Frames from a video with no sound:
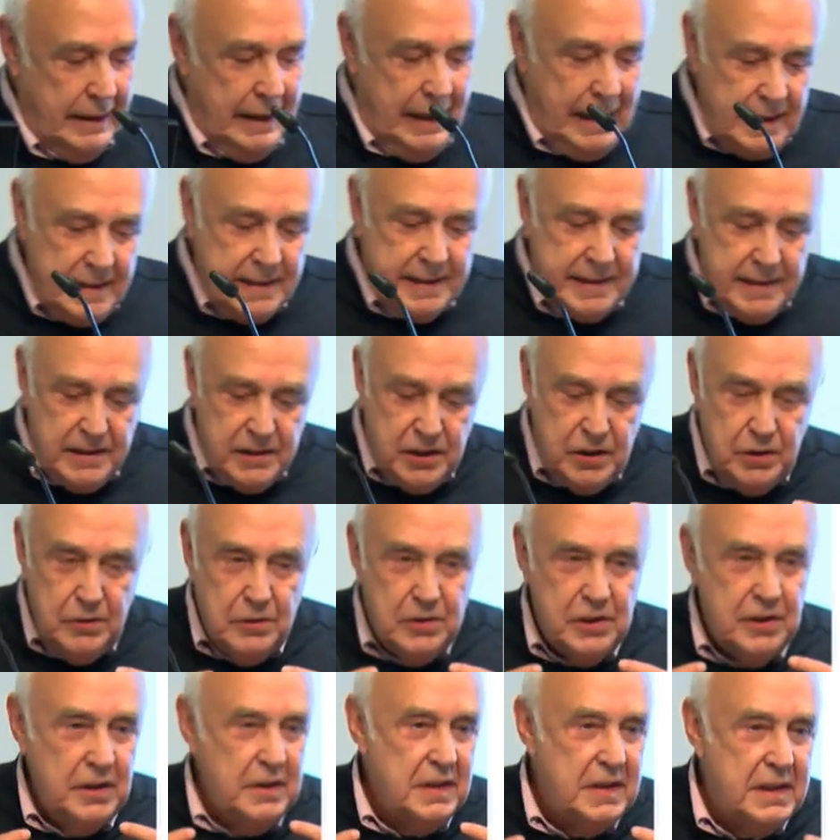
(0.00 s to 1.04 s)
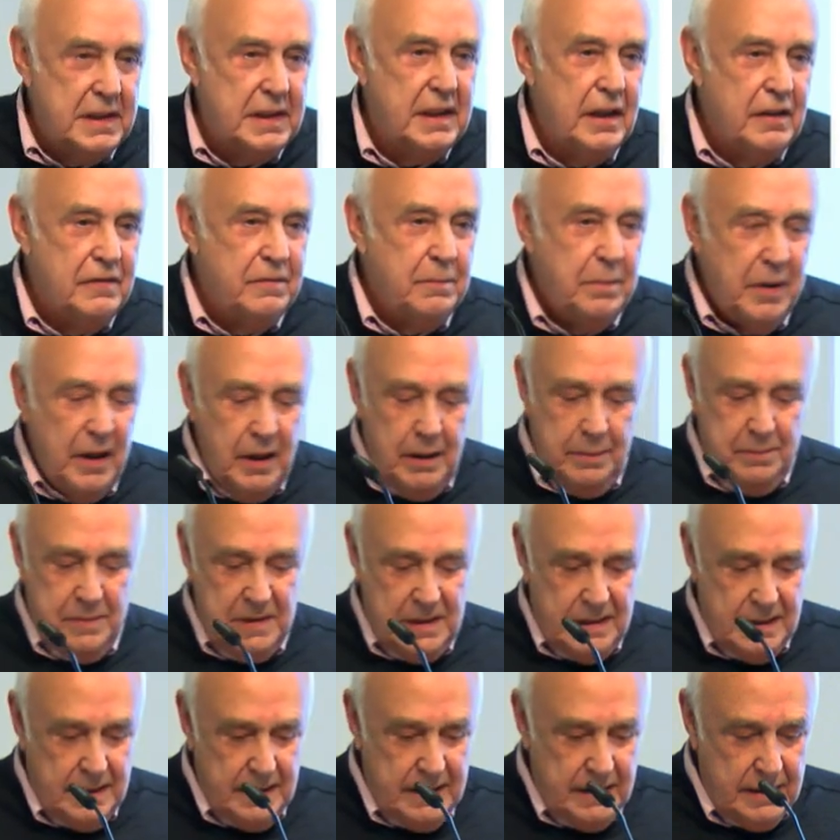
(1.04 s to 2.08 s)
Institutions serve
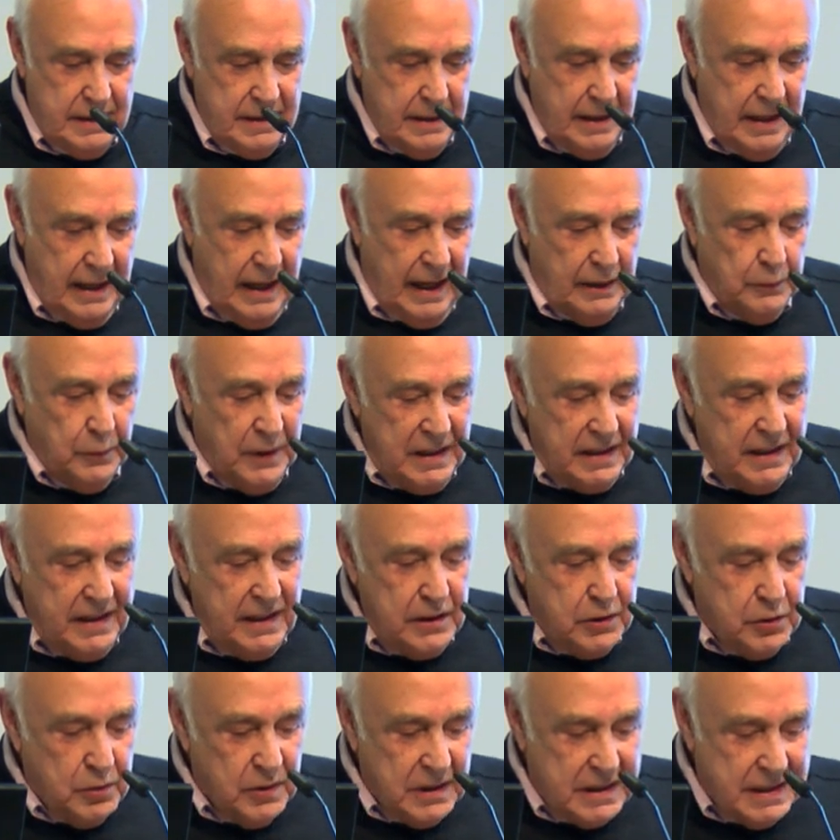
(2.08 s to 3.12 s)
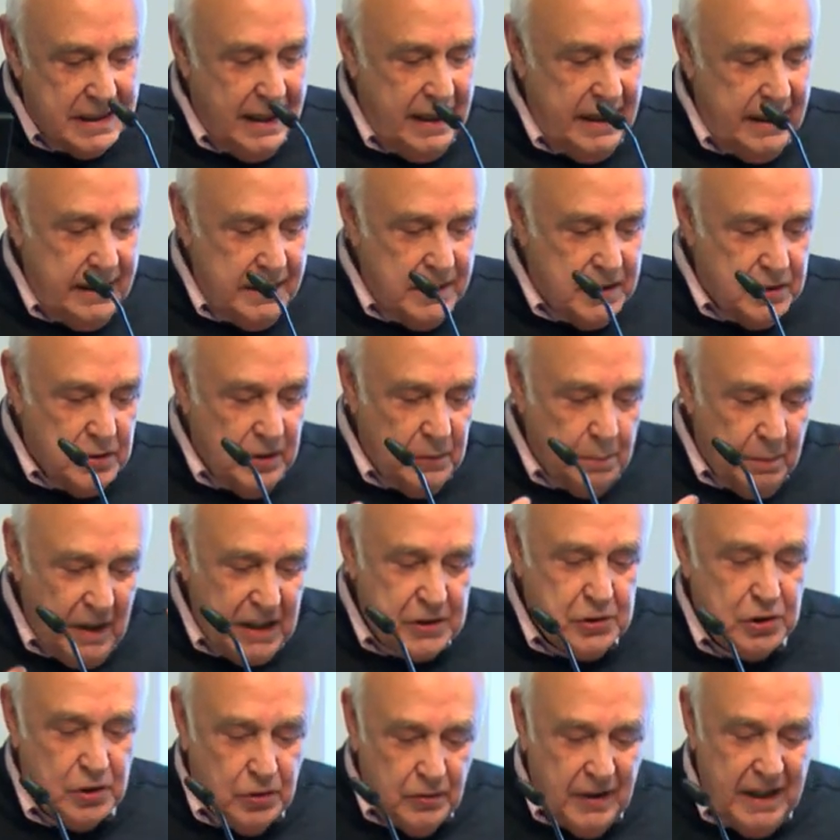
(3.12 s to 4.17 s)
purposes, and we need to attain to a
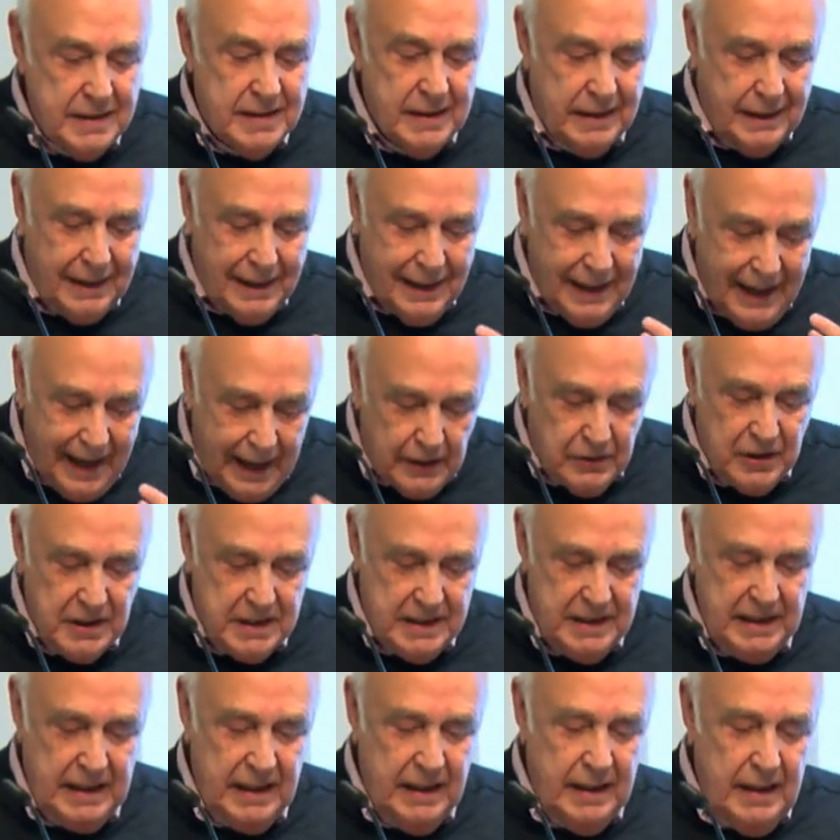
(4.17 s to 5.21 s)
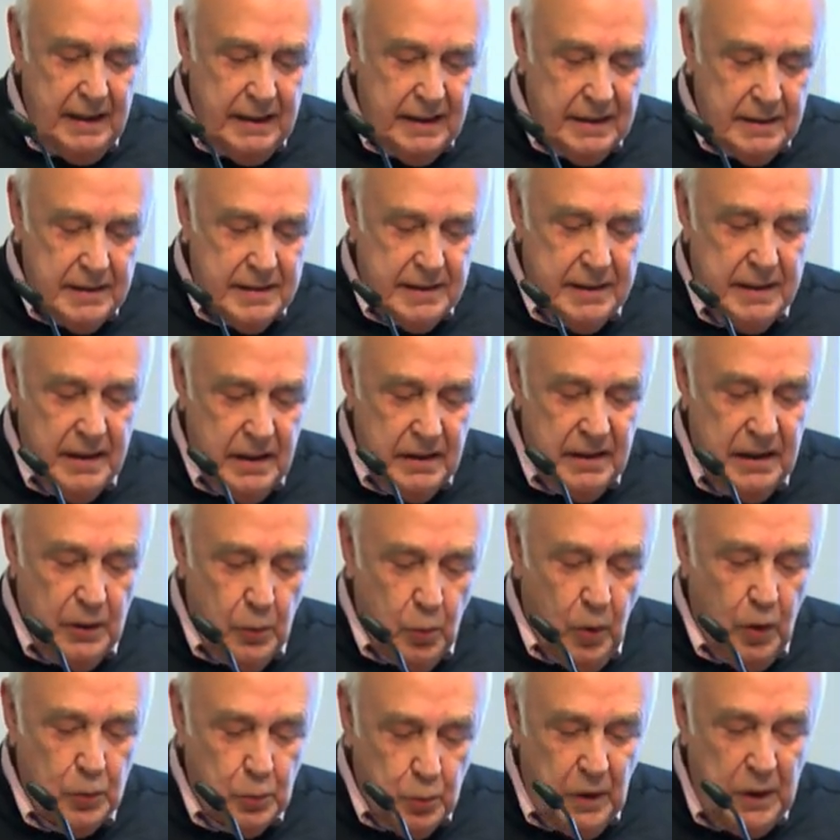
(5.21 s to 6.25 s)
much greater clarity concerning
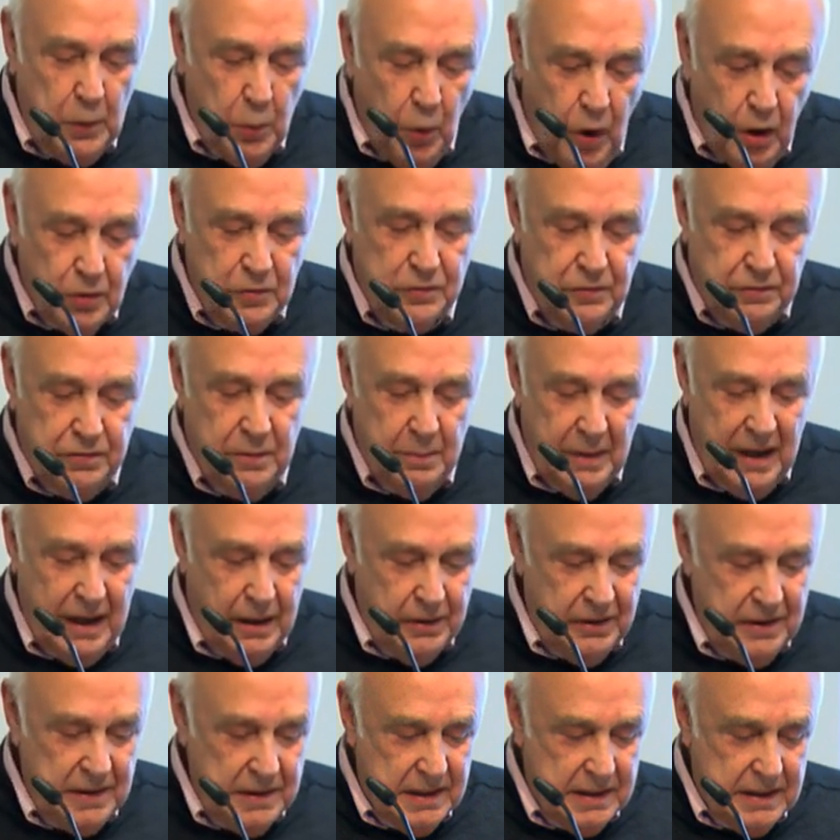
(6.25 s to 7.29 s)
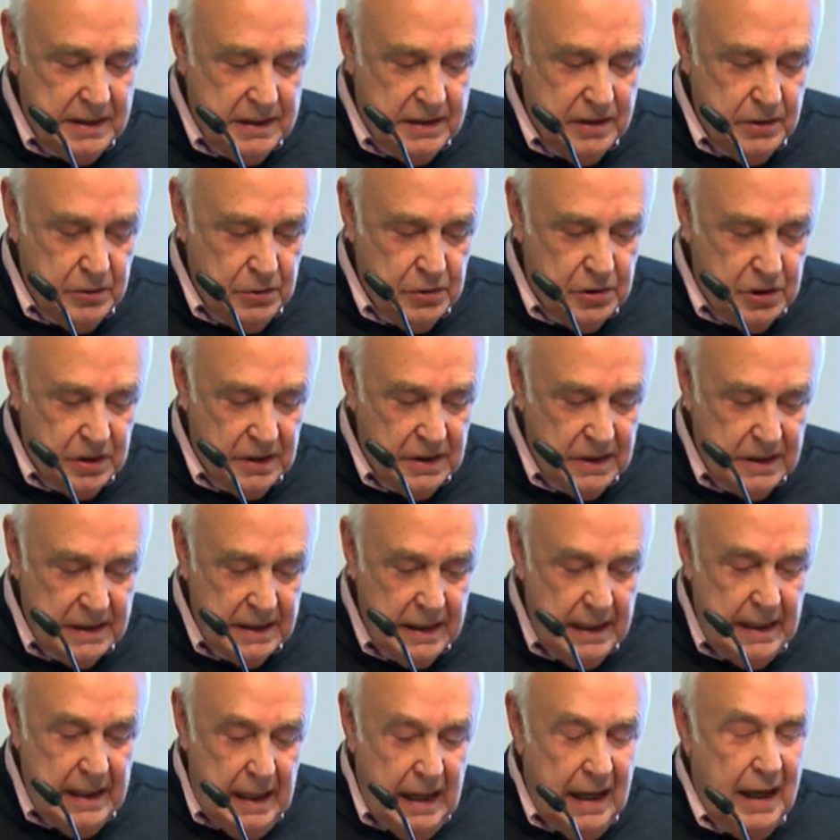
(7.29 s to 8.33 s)
what we want from our institutions
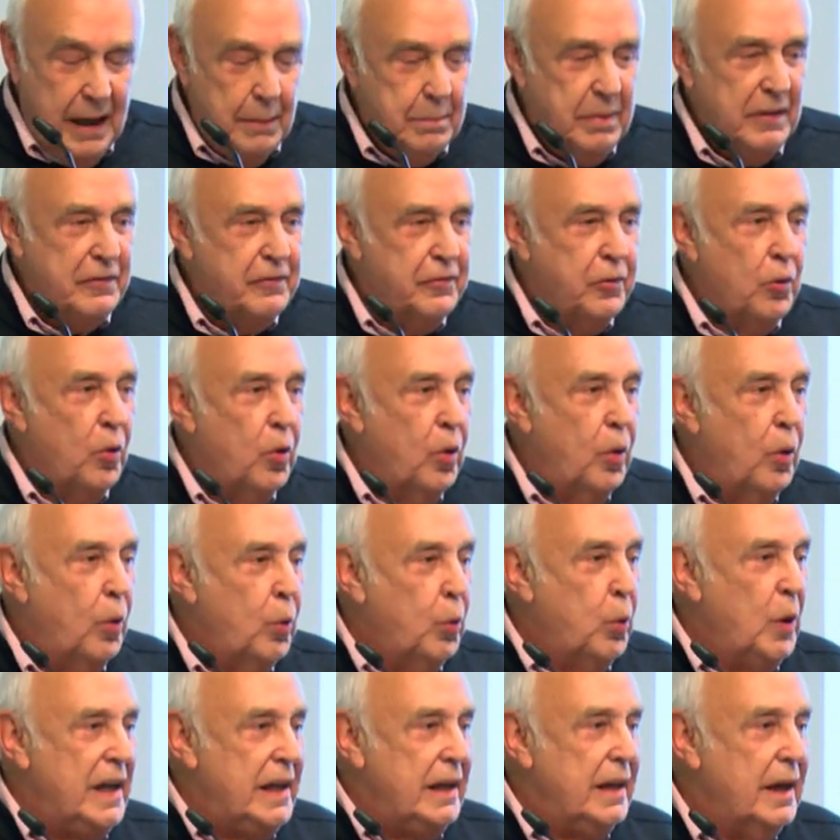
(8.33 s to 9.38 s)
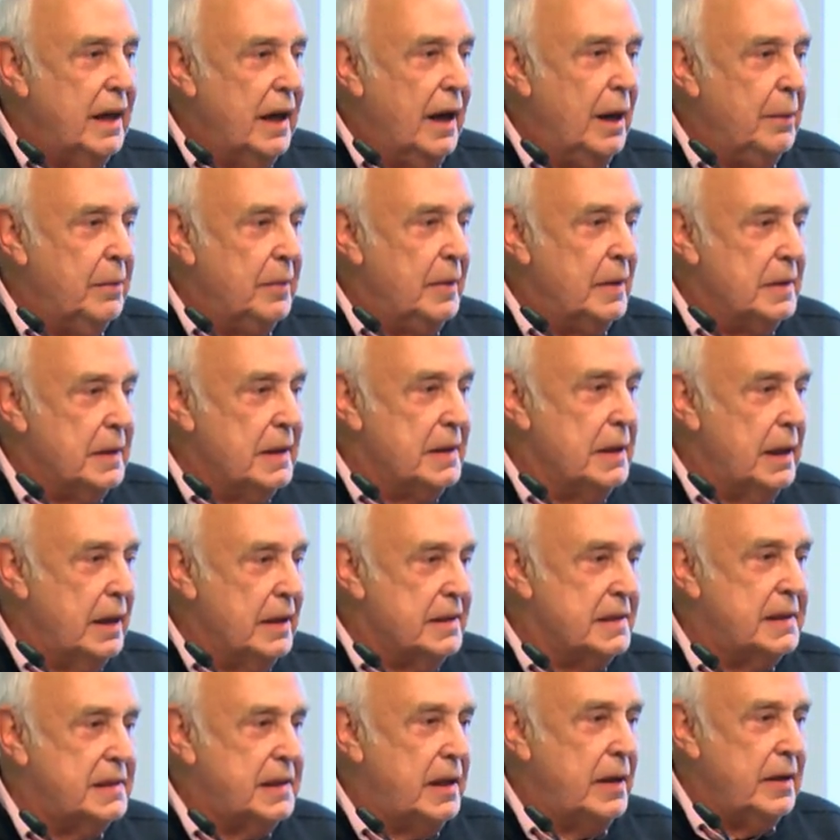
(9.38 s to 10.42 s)
before we
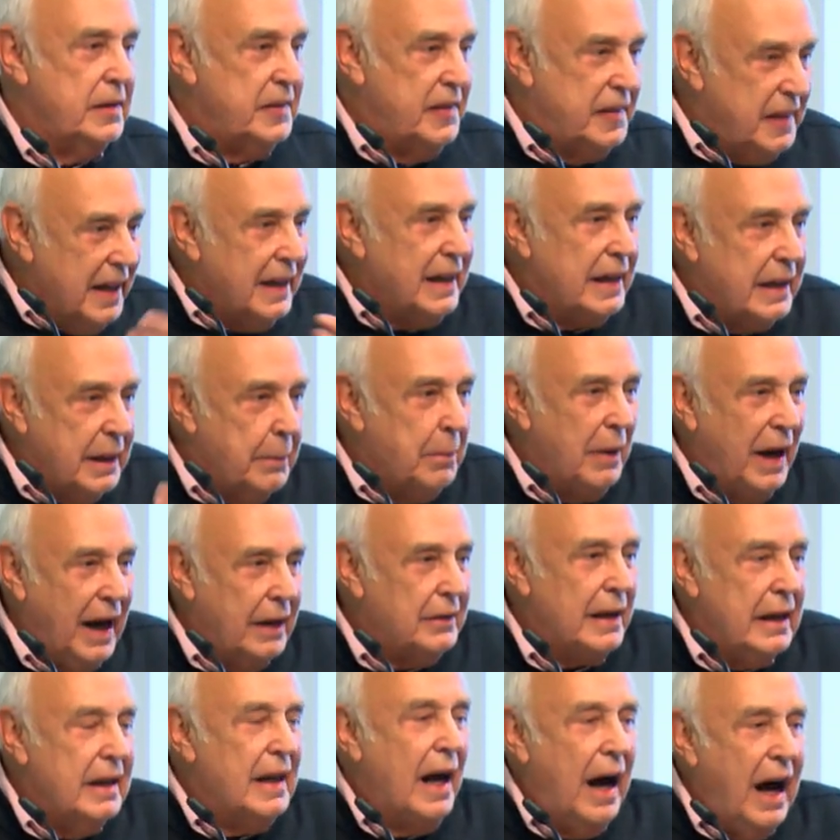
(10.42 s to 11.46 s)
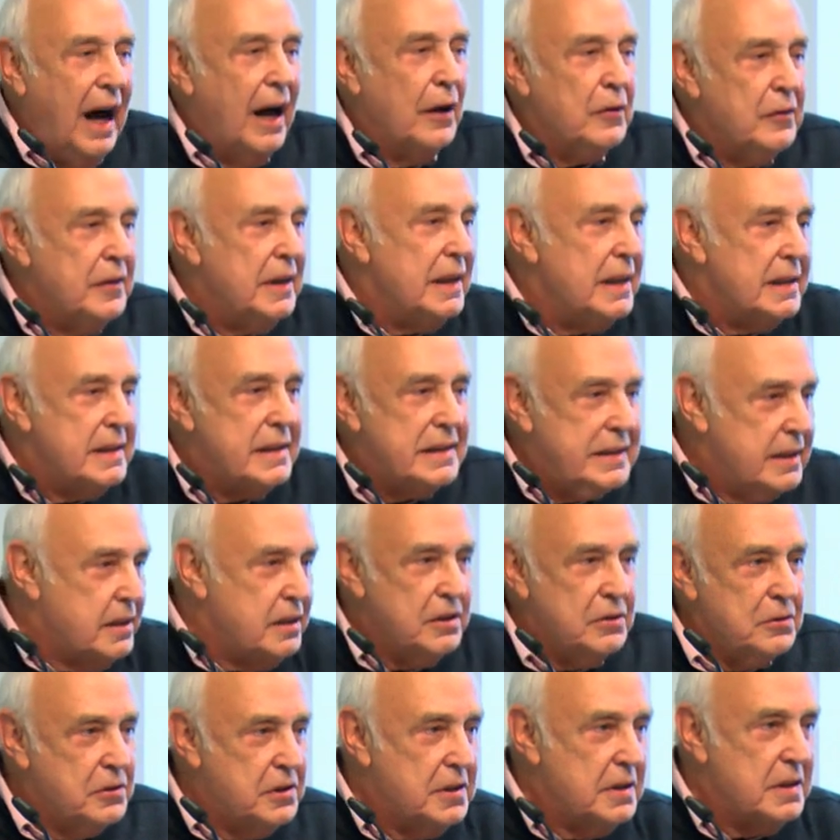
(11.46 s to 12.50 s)
think about how the
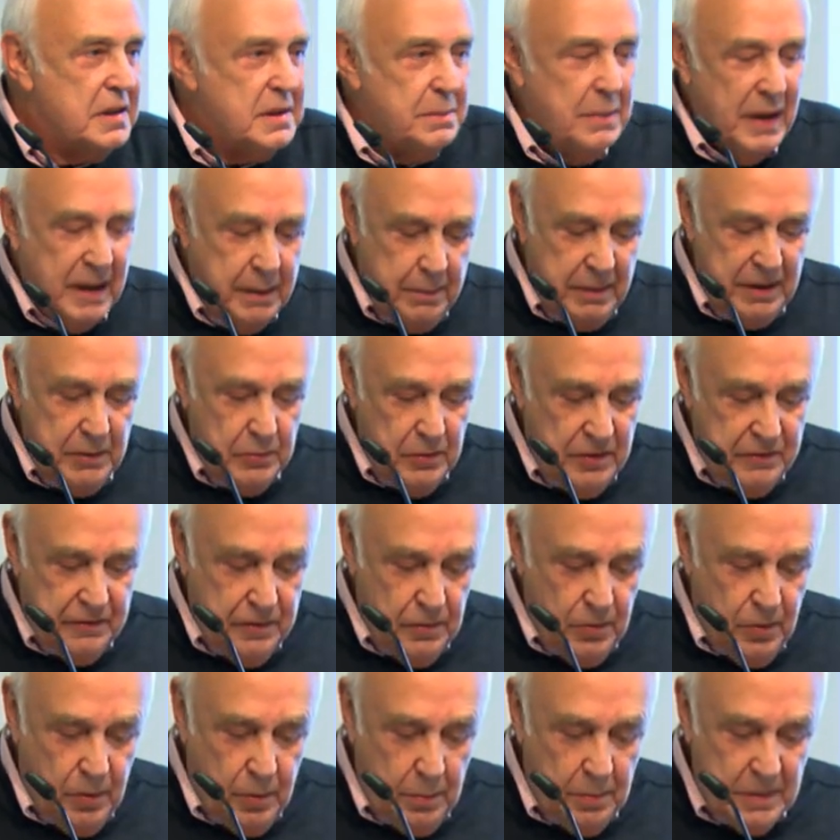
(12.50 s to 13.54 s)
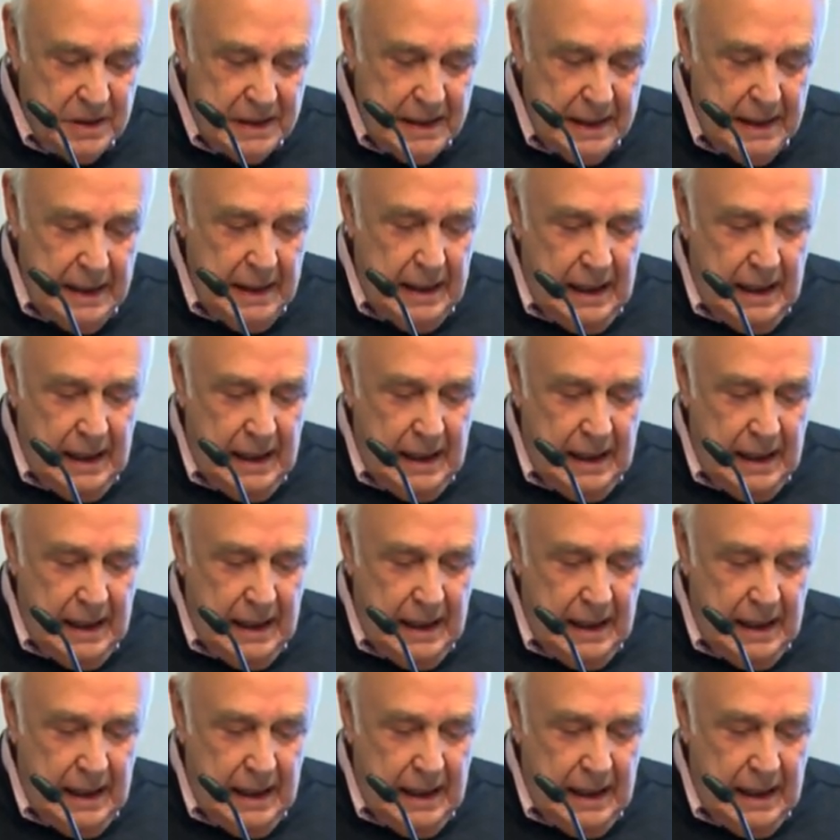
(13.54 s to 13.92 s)
institutions may be reformed.